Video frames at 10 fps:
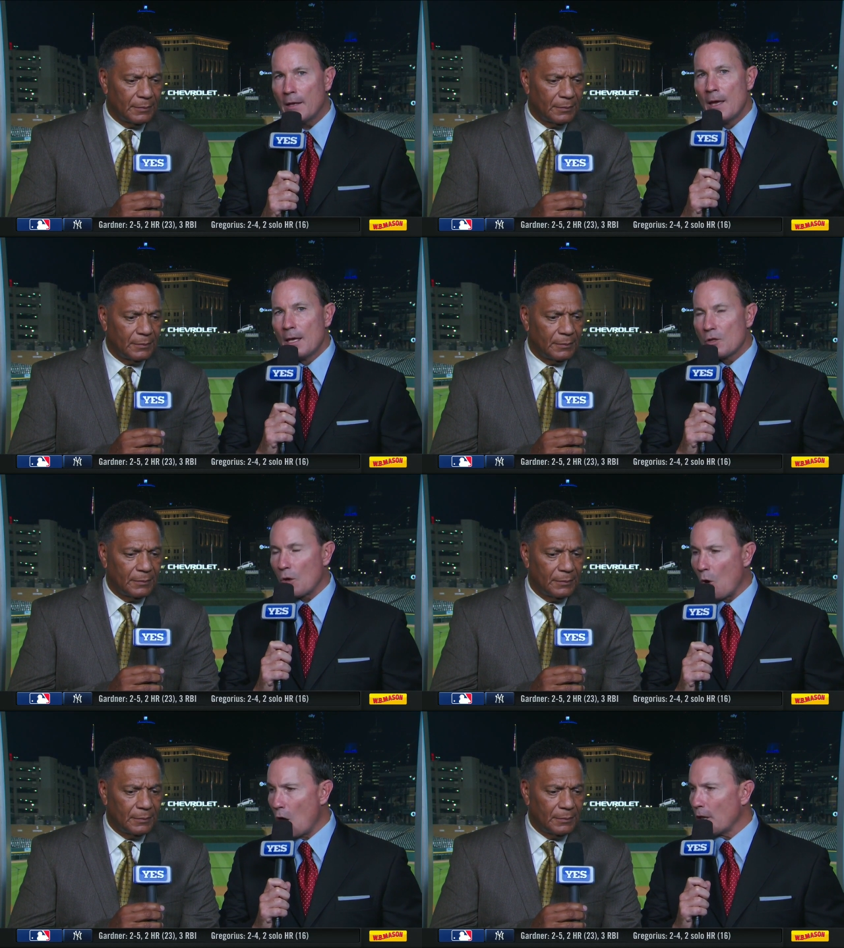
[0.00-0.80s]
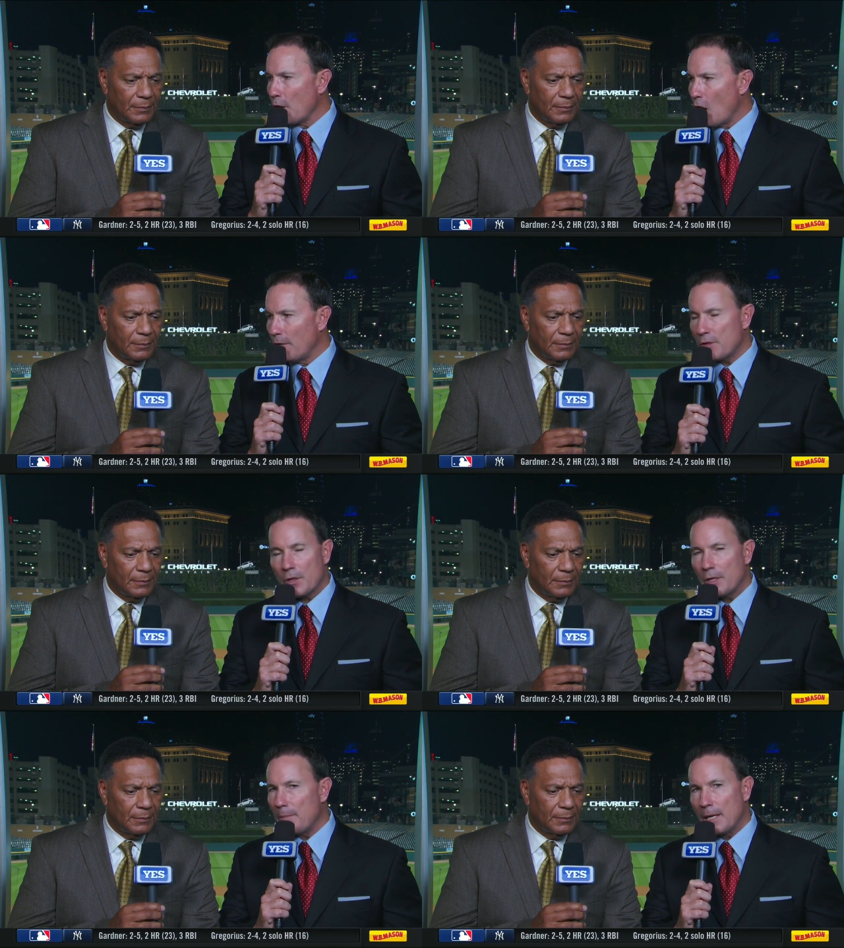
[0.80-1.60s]
Speaker 1: So all in all, this is going
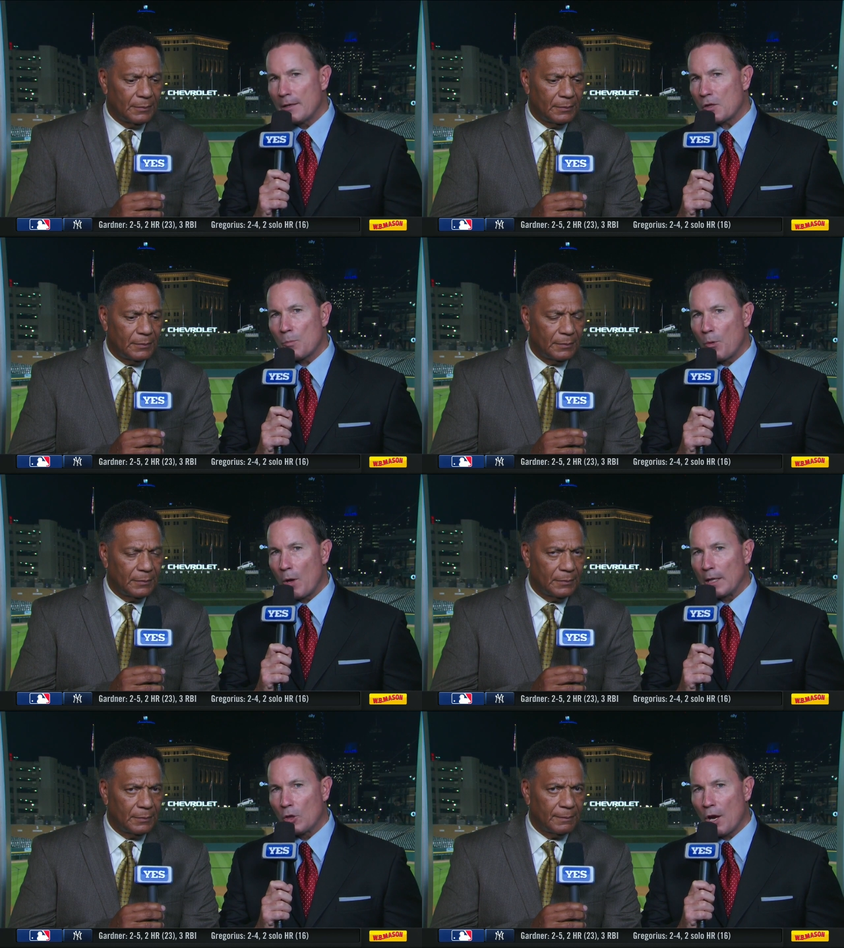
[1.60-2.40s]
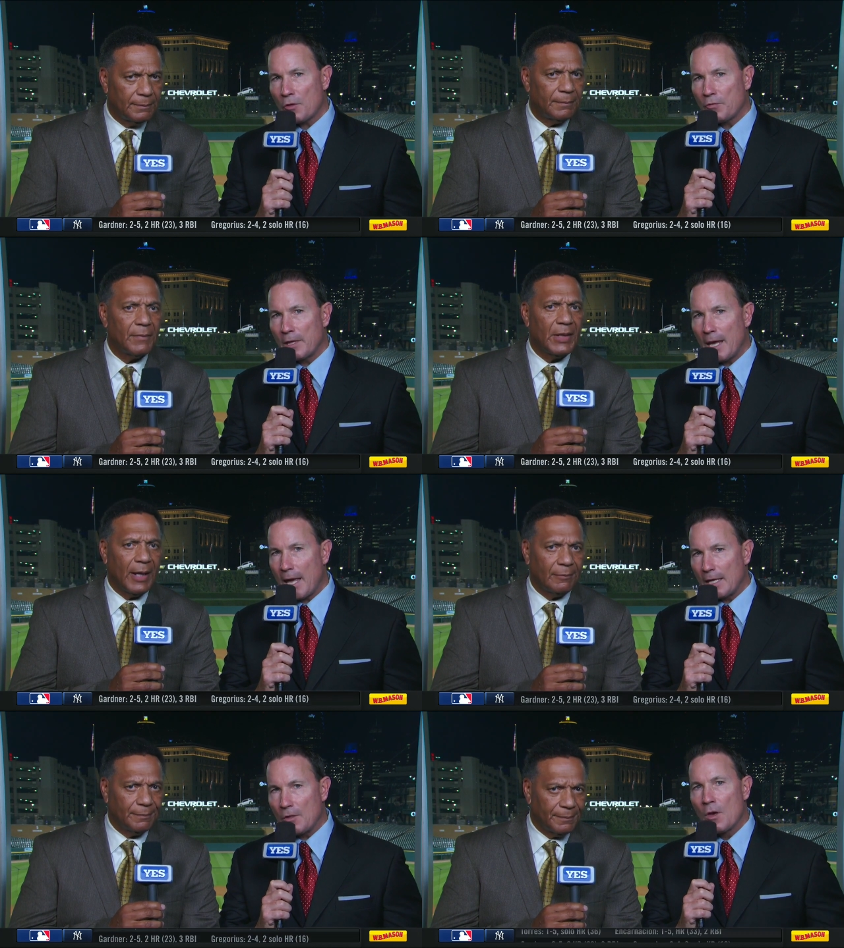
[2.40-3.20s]
to be a disappointing loss for the
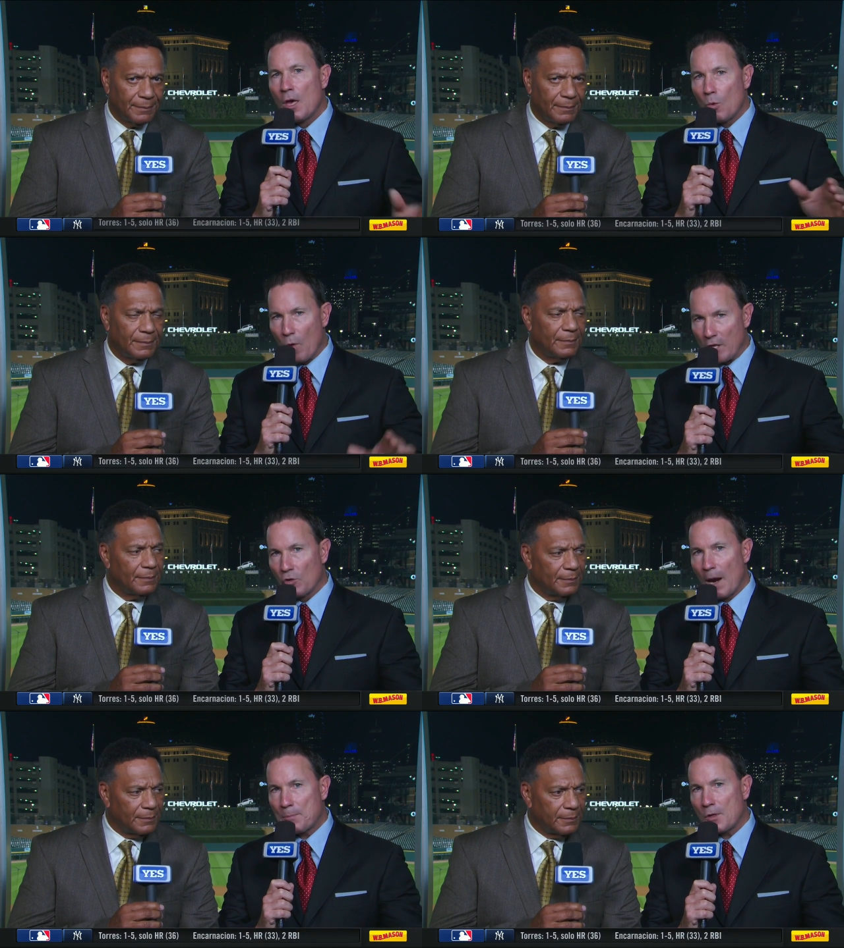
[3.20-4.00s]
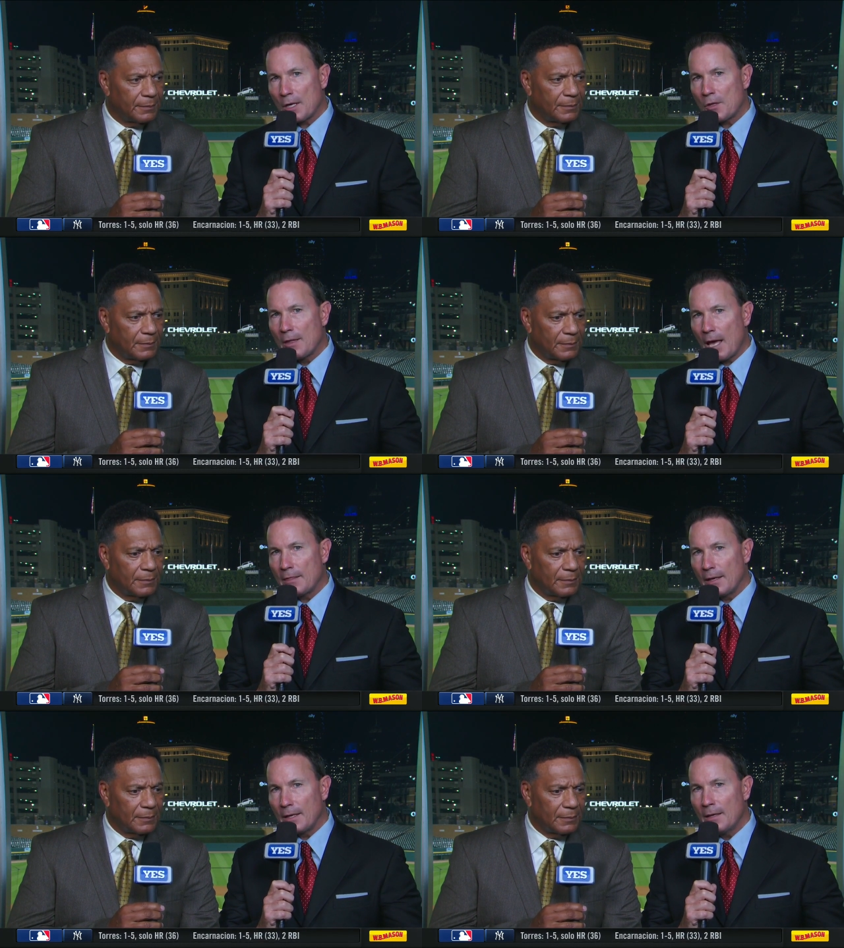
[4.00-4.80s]
Yankees. When you're up
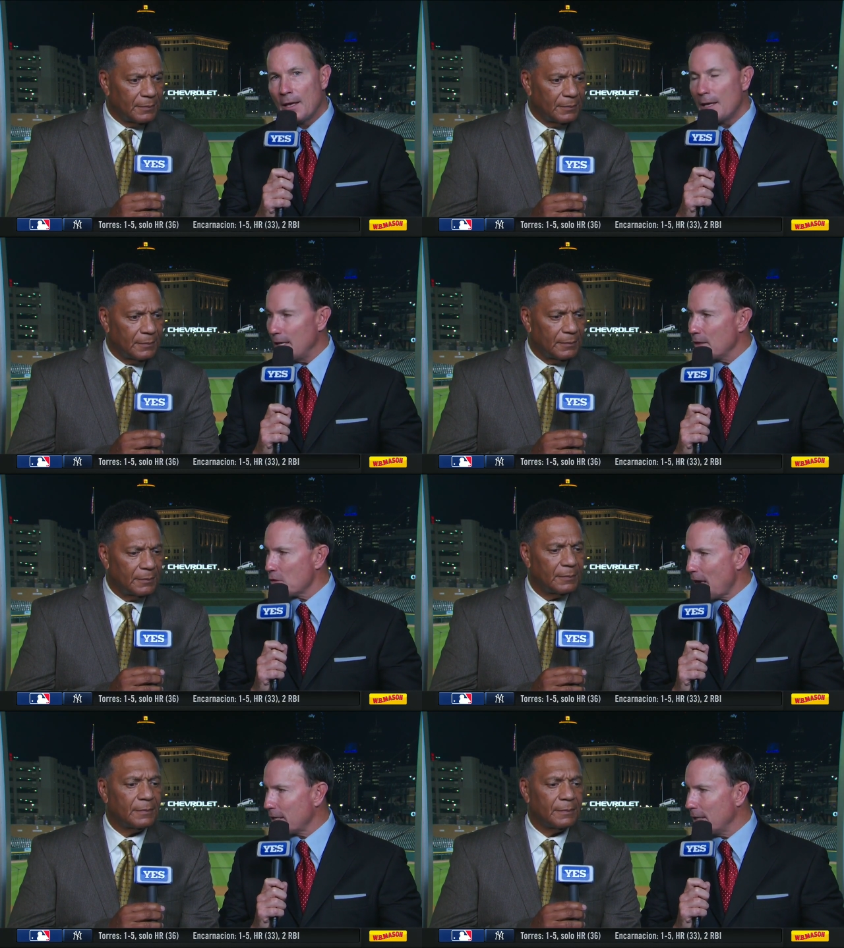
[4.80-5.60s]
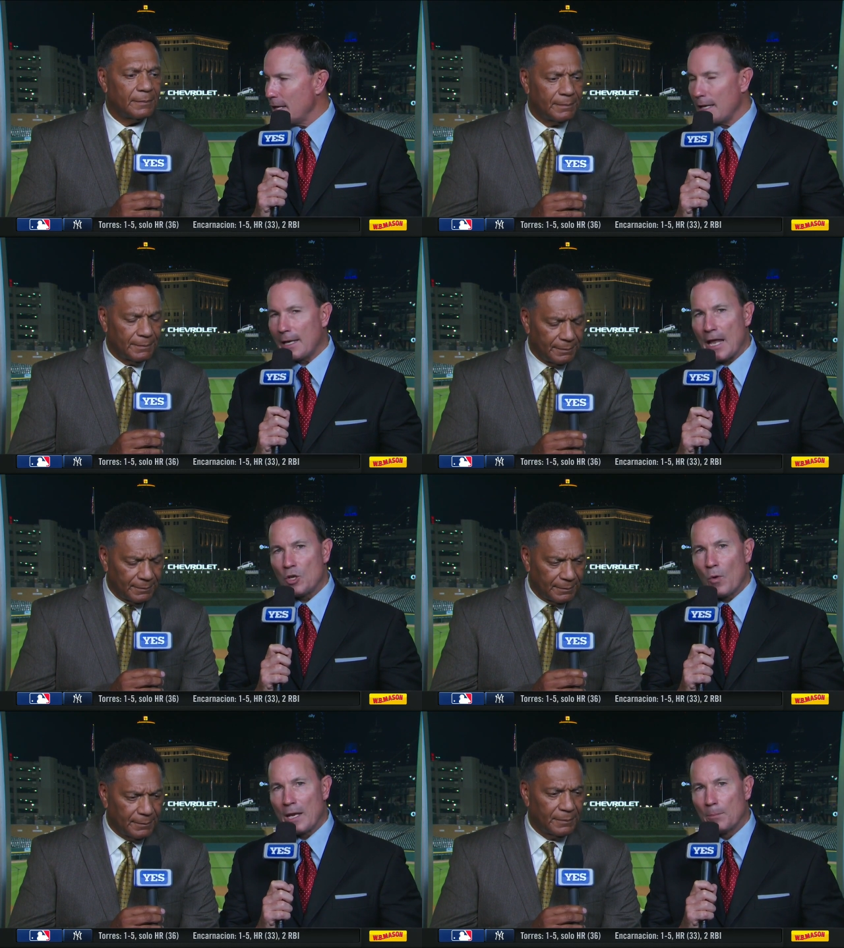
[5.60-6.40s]
6-0 in the second inning and you
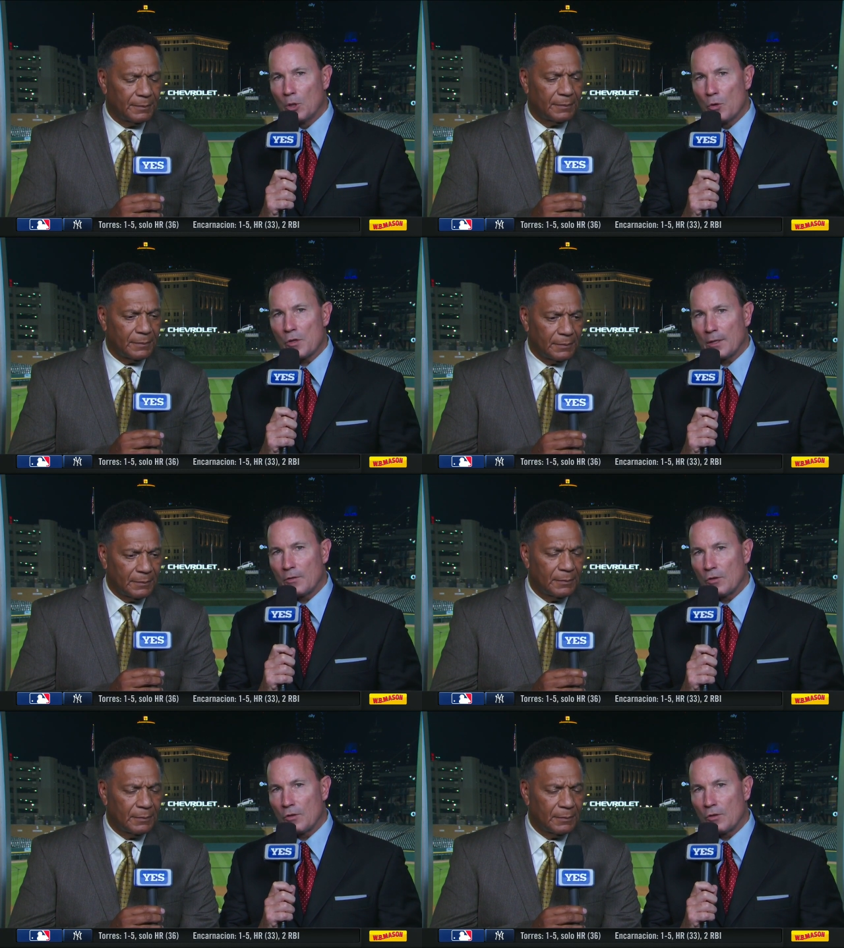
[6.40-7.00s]
end up losing to